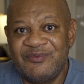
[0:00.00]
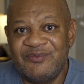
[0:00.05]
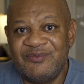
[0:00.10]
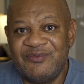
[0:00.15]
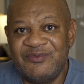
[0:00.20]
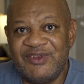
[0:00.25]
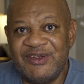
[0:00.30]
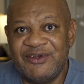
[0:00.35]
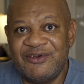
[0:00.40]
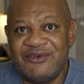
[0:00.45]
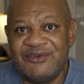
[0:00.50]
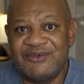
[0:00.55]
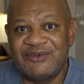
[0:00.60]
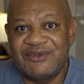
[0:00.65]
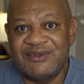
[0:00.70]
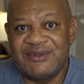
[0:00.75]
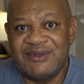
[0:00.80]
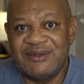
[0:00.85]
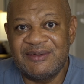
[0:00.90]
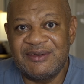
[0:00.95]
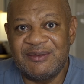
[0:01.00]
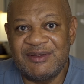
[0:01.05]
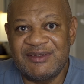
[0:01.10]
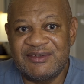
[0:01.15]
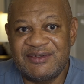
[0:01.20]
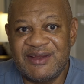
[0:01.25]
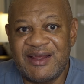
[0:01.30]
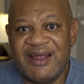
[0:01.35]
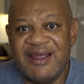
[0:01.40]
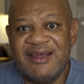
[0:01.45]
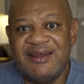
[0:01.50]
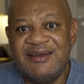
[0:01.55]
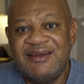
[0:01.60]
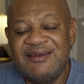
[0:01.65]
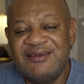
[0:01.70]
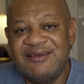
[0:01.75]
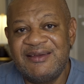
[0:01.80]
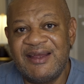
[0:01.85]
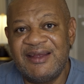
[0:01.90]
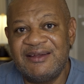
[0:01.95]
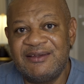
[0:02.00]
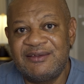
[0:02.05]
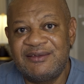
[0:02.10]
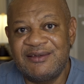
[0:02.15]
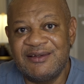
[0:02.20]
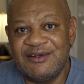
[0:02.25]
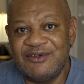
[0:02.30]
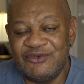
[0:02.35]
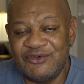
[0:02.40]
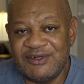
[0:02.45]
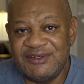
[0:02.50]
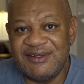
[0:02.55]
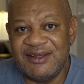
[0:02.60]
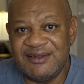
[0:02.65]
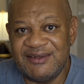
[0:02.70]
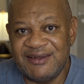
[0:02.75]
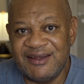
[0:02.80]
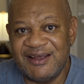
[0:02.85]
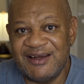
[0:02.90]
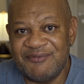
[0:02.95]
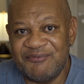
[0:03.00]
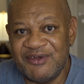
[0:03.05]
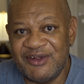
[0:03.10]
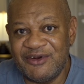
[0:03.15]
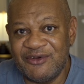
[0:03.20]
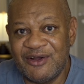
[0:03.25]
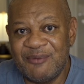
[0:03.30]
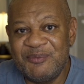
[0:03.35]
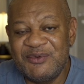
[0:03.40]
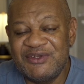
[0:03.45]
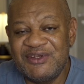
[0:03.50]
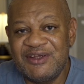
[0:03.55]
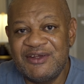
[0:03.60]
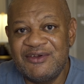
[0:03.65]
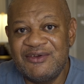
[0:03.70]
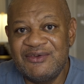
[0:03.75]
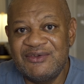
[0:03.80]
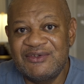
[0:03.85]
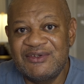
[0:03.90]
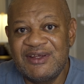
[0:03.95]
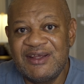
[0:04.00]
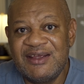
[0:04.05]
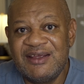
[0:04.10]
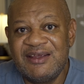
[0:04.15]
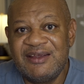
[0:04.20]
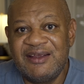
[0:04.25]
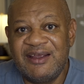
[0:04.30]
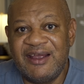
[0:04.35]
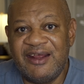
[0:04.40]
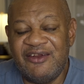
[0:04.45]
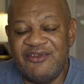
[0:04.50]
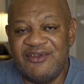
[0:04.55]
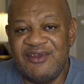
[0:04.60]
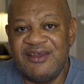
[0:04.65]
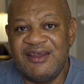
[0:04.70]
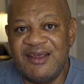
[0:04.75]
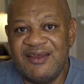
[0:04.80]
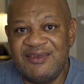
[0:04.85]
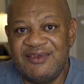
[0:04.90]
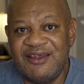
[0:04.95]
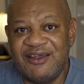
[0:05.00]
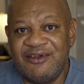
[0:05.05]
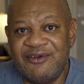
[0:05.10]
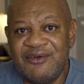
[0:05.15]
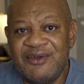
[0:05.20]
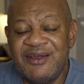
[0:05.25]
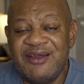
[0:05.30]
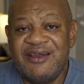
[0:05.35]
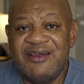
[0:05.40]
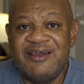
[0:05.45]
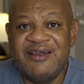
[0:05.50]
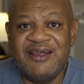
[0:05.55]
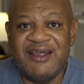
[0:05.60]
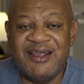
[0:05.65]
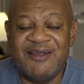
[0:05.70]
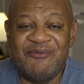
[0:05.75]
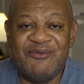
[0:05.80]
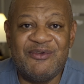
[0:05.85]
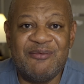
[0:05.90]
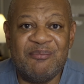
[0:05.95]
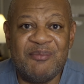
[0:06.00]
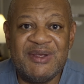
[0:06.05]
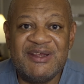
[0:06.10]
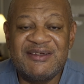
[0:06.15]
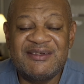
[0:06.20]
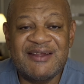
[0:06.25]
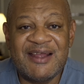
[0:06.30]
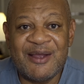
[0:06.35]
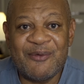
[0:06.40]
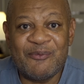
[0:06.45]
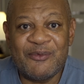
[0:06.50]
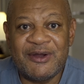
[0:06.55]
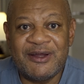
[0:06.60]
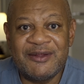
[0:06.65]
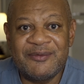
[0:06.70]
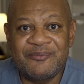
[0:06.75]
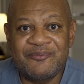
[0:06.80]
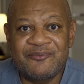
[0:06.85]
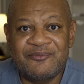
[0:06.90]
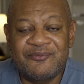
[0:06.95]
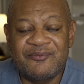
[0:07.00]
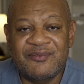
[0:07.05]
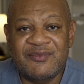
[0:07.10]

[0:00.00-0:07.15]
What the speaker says: there's a sign that tells you to take the elevator upstairs and you can get there. If you miss that one,